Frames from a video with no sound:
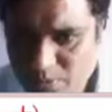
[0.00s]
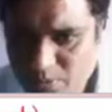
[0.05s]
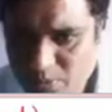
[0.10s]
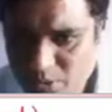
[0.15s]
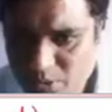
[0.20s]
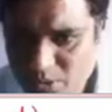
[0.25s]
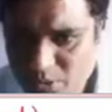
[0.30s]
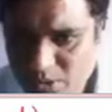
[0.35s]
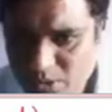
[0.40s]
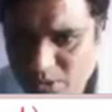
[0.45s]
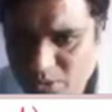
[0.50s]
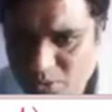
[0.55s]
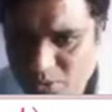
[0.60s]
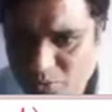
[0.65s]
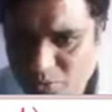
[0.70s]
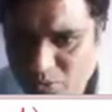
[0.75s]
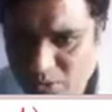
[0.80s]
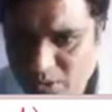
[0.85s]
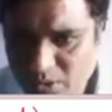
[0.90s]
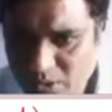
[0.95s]

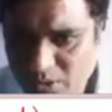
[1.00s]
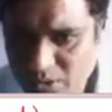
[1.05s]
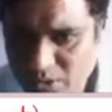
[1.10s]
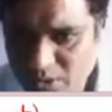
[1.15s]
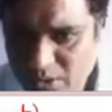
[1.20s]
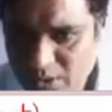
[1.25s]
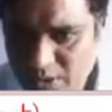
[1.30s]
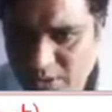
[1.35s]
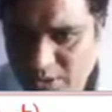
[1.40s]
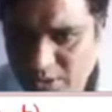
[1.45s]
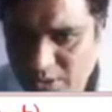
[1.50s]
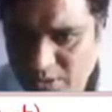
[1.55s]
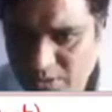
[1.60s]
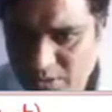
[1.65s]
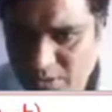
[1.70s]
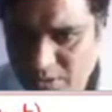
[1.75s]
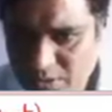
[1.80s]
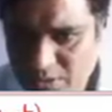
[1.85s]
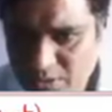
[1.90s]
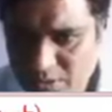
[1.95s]
0.1
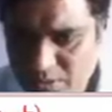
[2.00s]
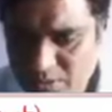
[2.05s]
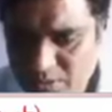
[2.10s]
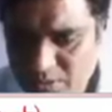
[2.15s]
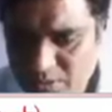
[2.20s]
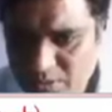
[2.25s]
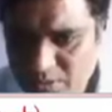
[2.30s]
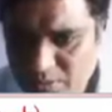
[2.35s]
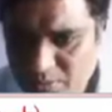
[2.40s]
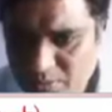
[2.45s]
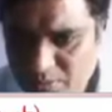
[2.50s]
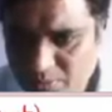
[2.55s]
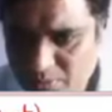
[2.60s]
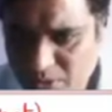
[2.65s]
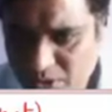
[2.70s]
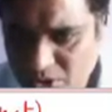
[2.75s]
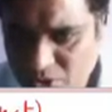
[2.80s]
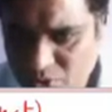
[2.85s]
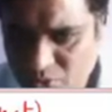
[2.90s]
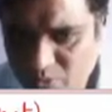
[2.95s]
S
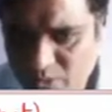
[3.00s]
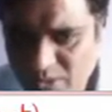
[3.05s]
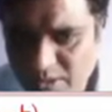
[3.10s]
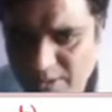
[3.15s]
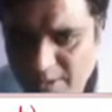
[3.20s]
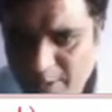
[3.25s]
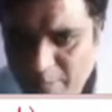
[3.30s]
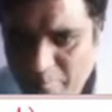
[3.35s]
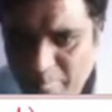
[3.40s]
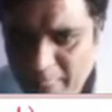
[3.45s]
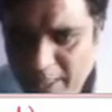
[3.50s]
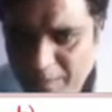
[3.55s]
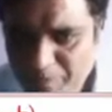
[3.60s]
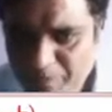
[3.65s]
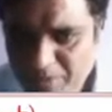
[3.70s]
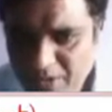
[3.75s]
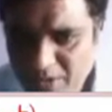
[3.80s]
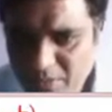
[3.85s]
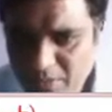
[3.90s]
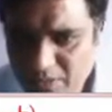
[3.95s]
plus 1
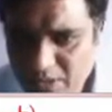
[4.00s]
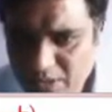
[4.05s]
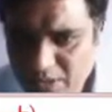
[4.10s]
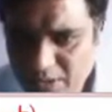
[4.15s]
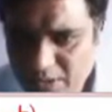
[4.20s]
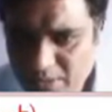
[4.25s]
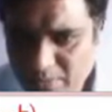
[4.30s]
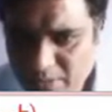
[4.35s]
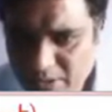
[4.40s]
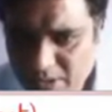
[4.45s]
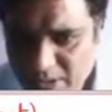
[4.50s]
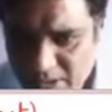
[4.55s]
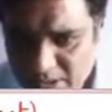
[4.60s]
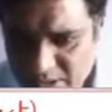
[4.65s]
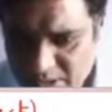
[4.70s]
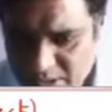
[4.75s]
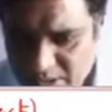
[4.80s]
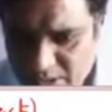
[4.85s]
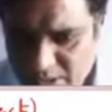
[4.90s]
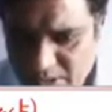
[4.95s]
divided by again
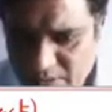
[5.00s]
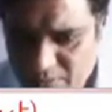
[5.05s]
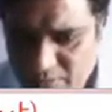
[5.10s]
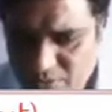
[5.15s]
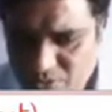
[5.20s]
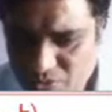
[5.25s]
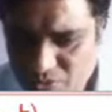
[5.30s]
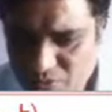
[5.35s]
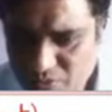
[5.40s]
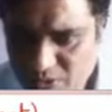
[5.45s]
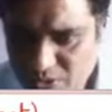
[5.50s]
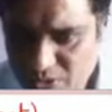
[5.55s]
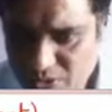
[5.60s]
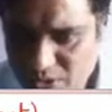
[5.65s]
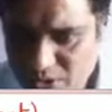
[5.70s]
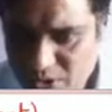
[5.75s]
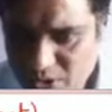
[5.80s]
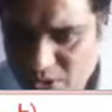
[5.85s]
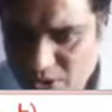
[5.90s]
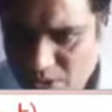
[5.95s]
Z1. So which is
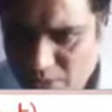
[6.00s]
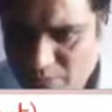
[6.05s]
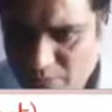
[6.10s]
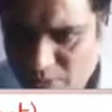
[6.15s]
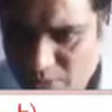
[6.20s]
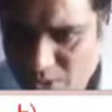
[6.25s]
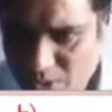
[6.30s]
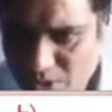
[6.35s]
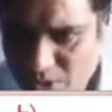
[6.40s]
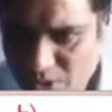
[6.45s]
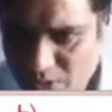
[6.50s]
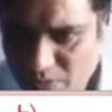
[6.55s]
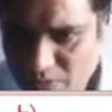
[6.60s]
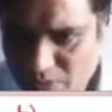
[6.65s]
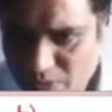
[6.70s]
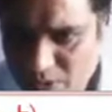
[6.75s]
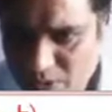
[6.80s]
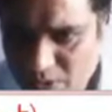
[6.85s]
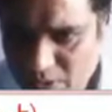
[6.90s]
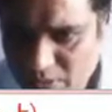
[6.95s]

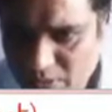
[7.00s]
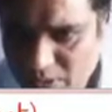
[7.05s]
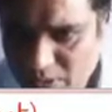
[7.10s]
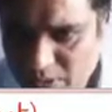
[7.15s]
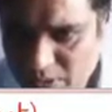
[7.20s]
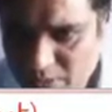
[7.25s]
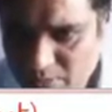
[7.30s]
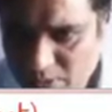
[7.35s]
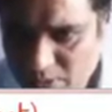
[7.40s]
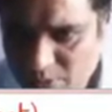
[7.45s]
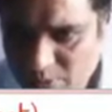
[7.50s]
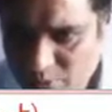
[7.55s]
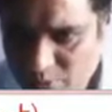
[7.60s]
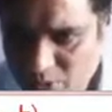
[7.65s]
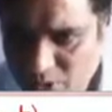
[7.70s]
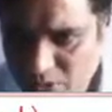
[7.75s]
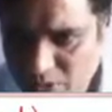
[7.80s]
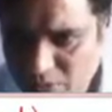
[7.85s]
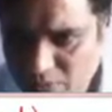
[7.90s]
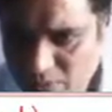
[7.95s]
0.1 divided by
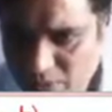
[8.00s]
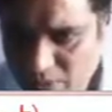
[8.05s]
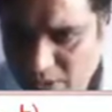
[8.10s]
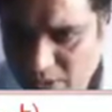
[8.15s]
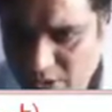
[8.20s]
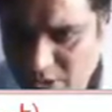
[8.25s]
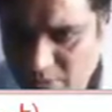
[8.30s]
0.1 S